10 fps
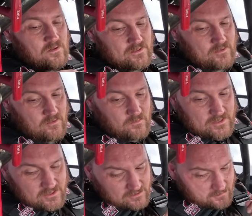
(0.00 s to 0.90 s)
or going
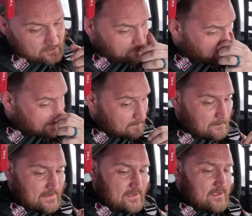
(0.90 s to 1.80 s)
1, 2, 3 on the burnout.
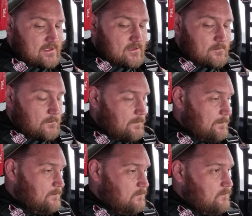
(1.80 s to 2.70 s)

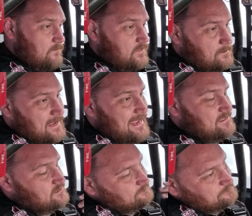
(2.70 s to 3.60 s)
The
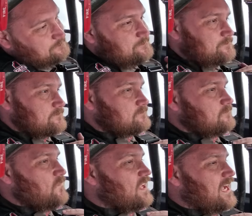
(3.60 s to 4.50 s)
pass
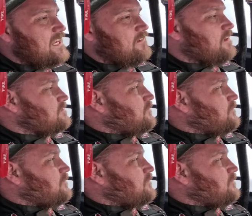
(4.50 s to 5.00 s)
kind of did what I was